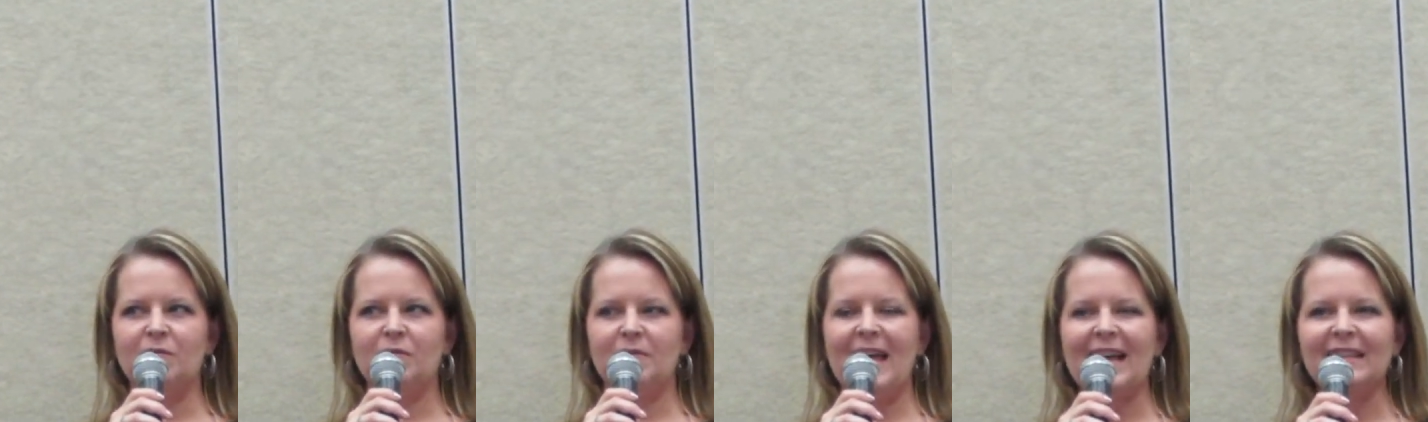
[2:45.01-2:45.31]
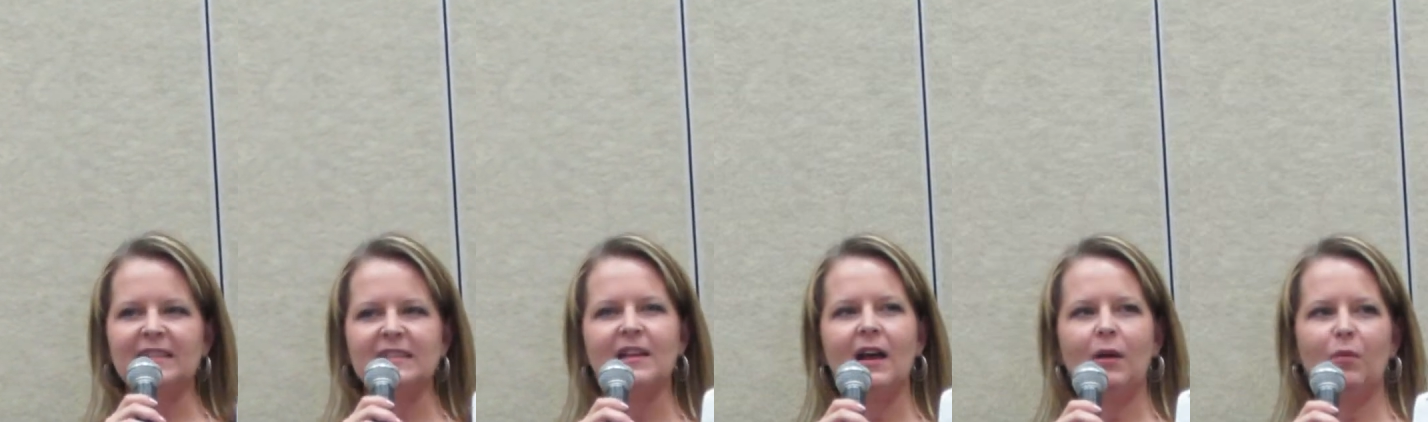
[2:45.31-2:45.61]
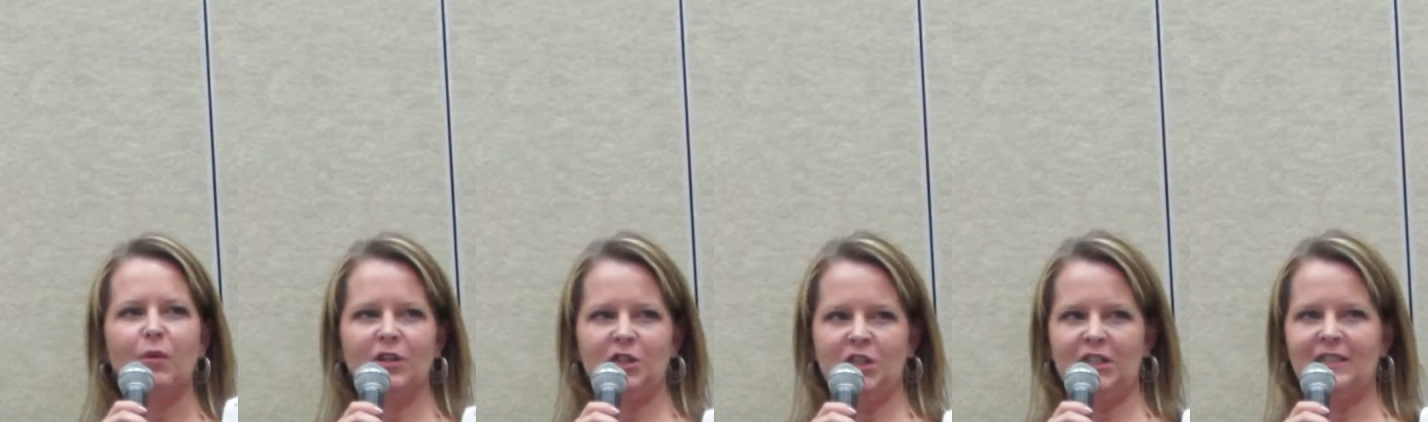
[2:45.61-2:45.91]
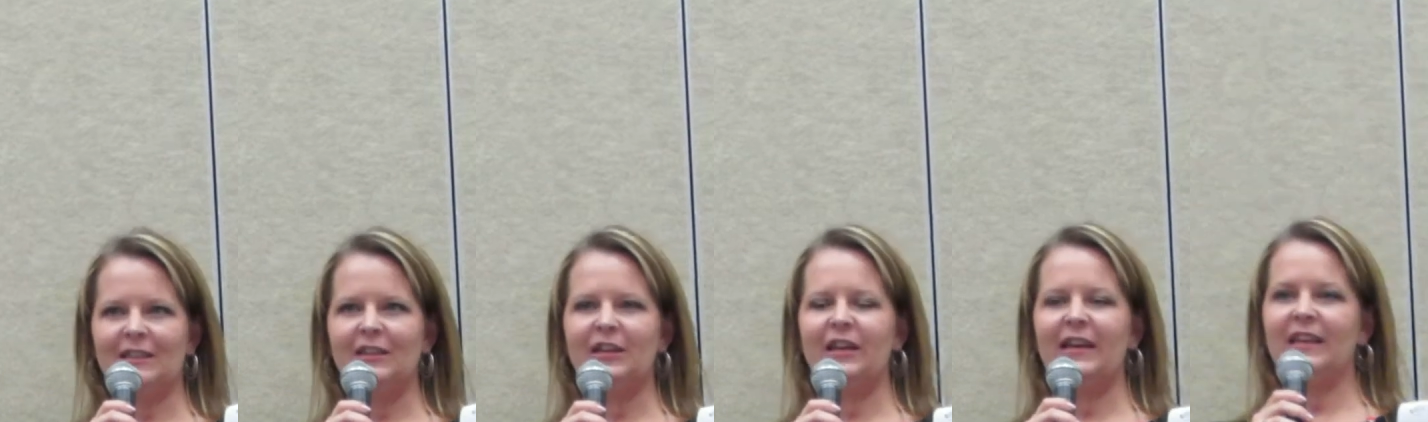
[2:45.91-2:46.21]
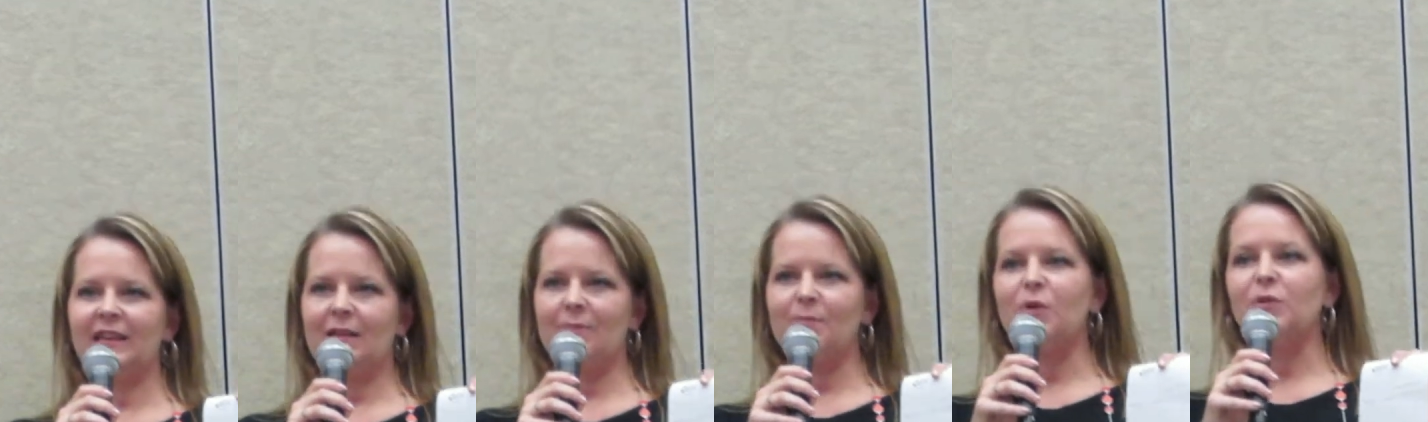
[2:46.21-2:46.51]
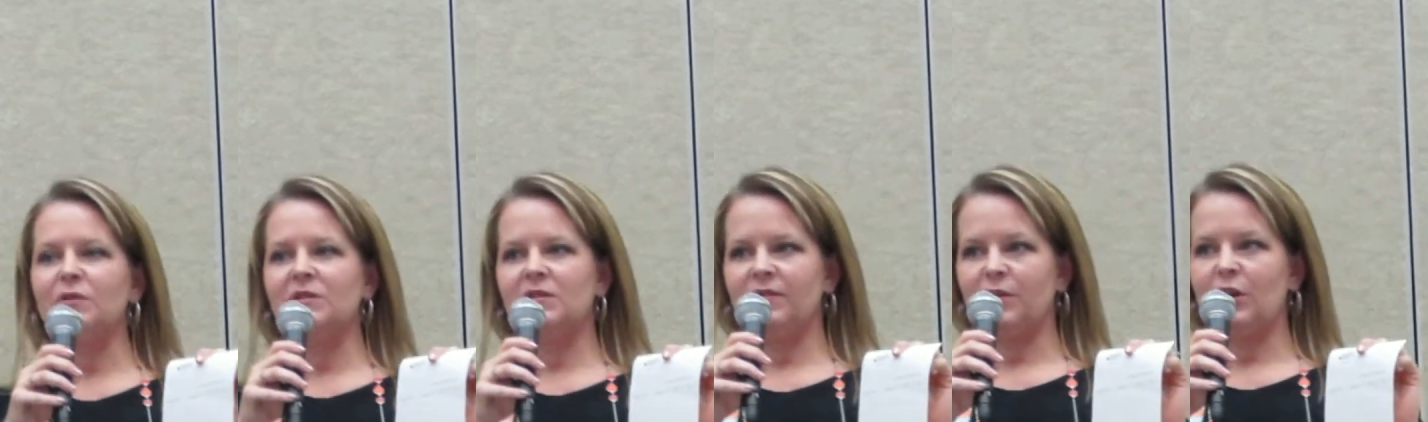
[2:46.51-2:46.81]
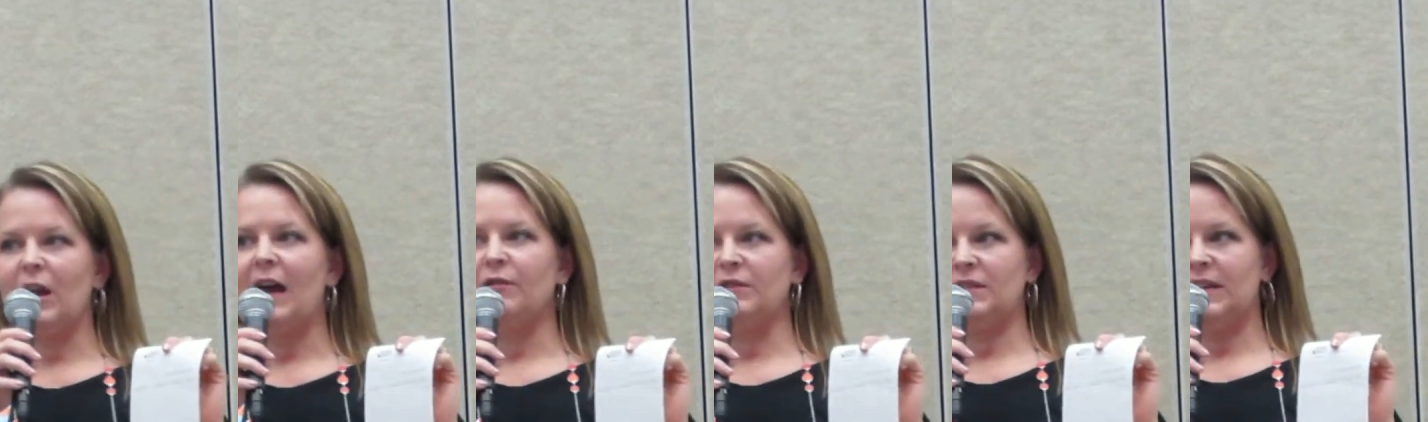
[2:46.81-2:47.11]
that's not where she's going to get the most of
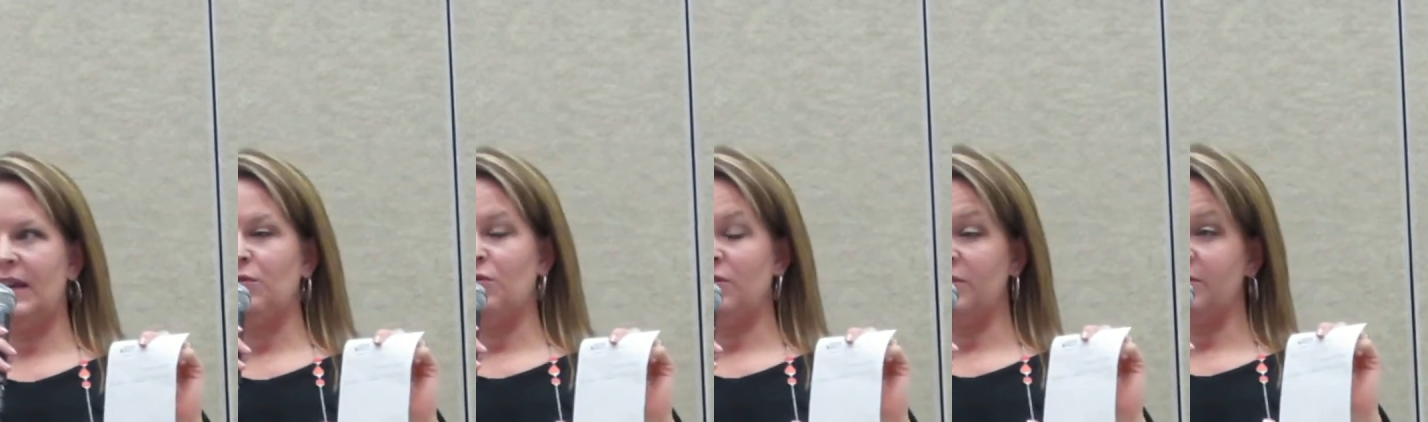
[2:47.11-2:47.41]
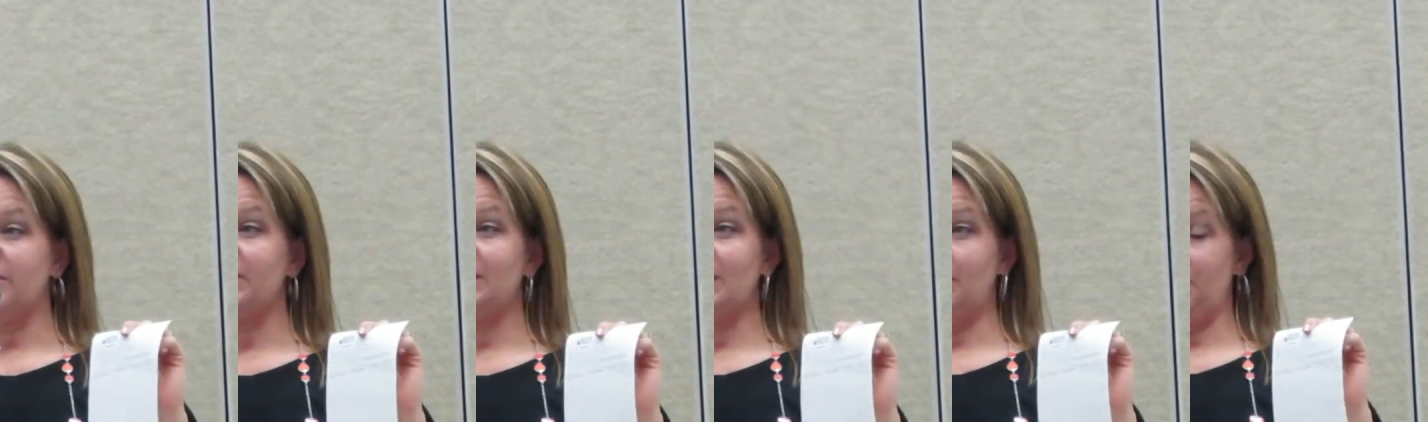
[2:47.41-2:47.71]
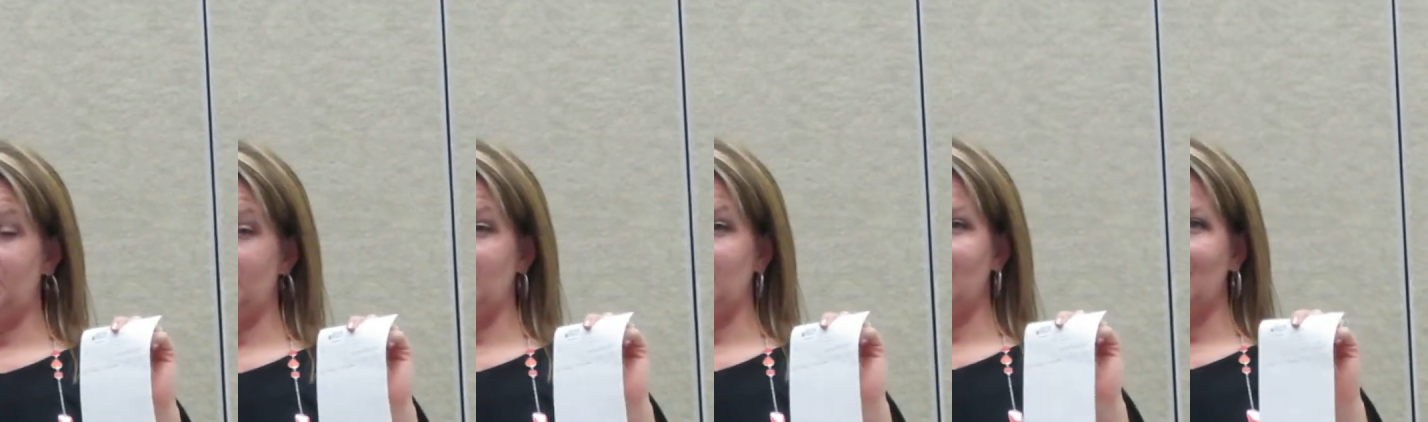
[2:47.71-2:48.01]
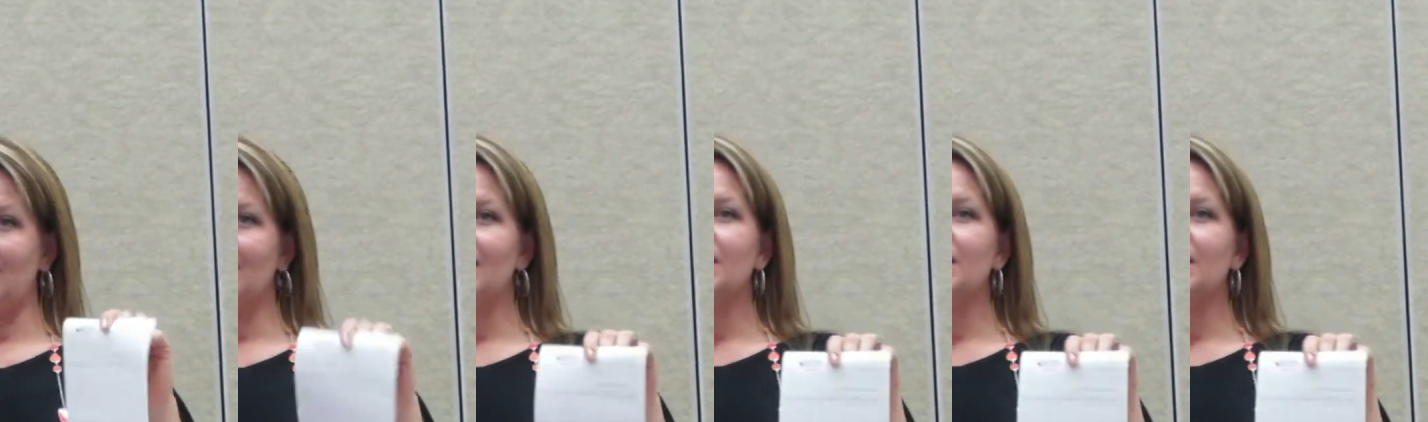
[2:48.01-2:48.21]
her outside orders typically.